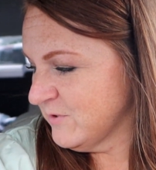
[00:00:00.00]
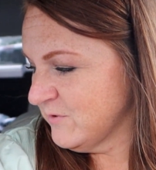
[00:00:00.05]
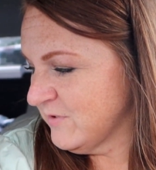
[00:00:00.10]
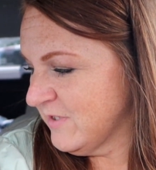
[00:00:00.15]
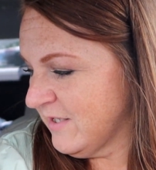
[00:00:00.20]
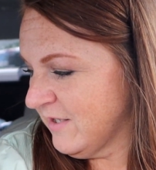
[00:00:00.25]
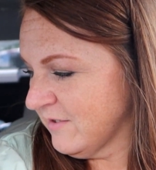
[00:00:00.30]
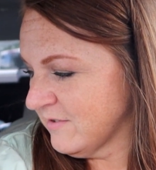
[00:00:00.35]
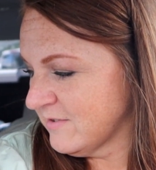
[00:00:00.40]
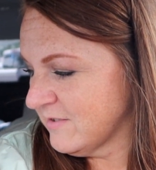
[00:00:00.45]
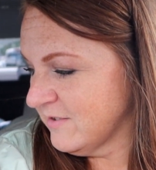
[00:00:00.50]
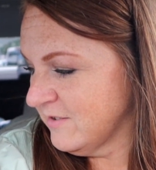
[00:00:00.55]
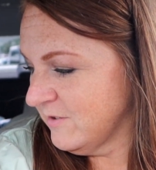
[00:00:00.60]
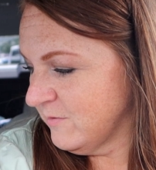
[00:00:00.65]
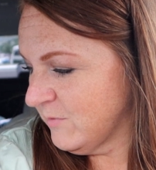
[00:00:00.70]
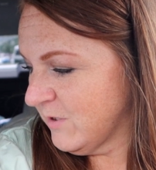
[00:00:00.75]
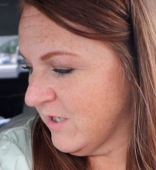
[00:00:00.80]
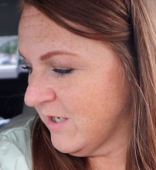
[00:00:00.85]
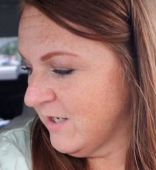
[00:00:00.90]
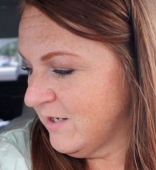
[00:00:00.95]
Ooh, that looks good,
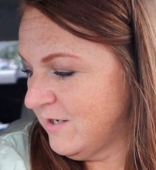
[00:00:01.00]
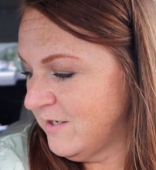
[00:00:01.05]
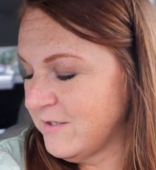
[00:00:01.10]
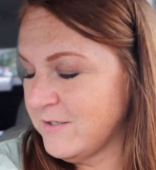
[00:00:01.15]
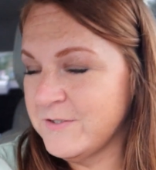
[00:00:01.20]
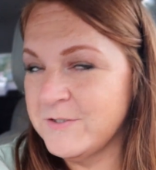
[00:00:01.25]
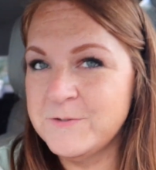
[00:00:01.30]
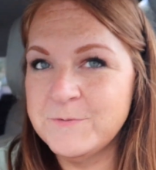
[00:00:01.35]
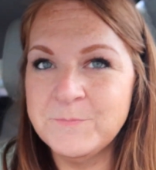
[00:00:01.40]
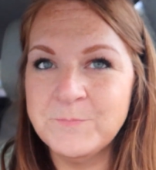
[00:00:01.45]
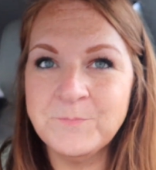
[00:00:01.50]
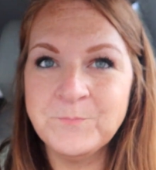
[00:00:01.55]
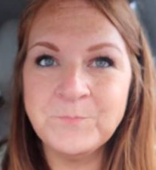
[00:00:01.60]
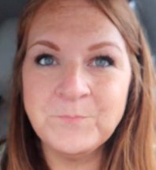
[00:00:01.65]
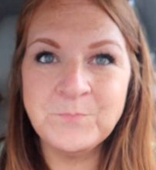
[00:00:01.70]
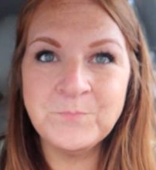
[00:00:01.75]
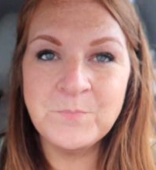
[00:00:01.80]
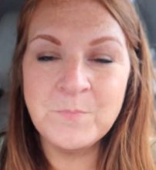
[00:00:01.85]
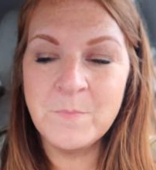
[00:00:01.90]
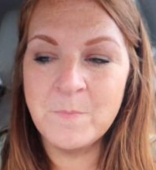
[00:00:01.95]
Merritt. Um,
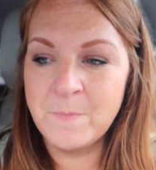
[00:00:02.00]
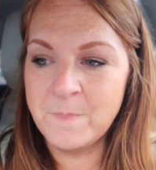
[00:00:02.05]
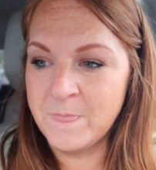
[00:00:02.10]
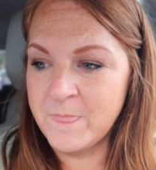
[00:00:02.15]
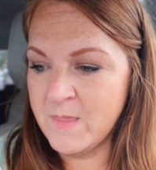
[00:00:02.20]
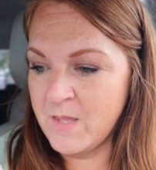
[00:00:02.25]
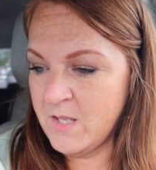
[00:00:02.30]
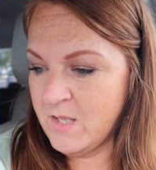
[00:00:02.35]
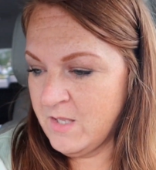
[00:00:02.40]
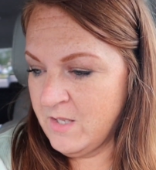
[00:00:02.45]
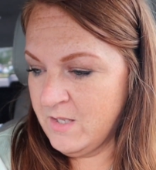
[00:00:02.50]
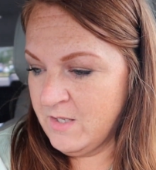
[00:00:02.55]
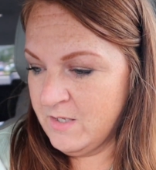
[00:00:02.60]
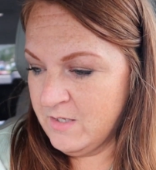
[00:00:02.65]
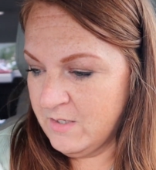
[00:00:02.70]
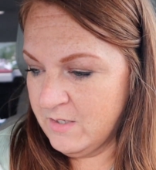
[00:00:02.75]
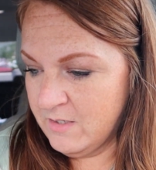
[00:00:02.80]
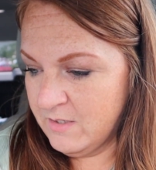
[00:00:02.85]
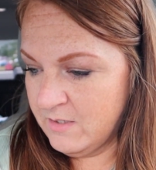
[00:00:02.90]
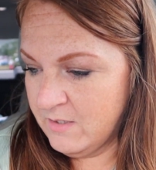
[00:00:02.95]
Where I put
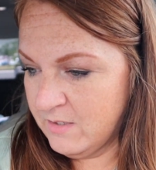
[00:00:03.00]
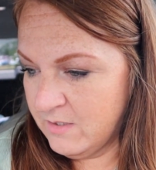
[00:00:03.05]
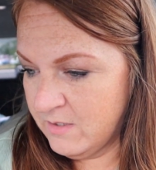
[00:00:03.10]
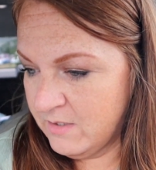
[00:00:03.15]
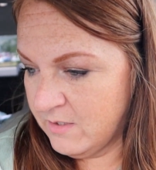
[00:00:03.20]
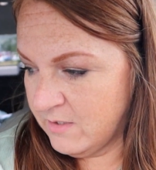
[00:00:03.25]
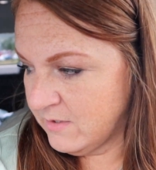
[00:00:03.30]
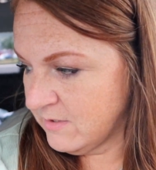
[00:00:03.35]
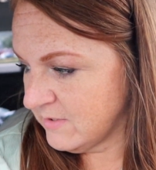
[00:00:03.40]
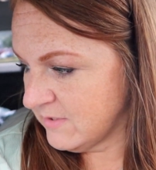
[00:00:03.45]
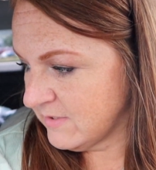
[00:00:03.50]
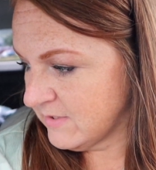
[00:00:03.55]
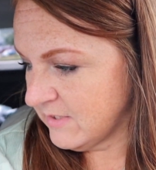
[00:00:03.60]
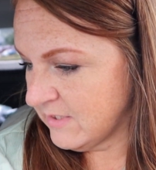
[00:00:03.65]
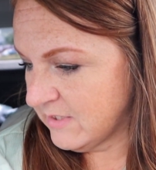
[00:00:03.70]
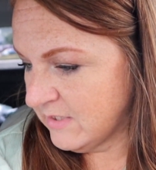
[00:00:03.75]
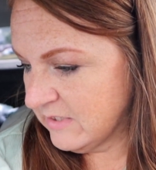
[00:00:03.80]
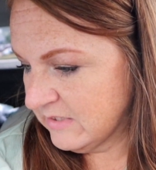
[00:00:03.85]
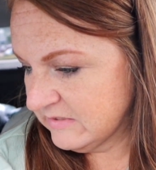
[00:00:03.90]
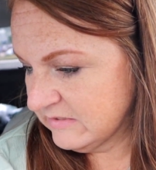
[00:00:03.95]
this? Let's
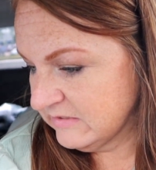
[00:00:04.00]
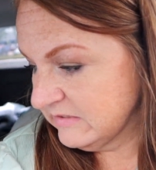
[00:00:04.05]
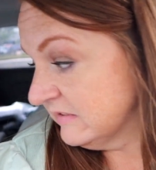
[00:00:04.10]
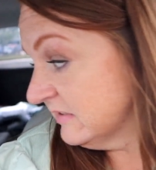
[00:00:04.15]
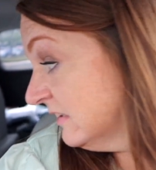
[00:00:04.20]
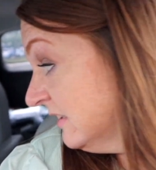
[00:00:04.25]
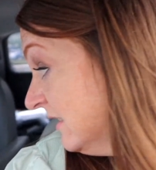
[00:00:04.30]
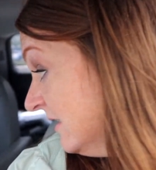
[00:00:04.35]
see. Ooh,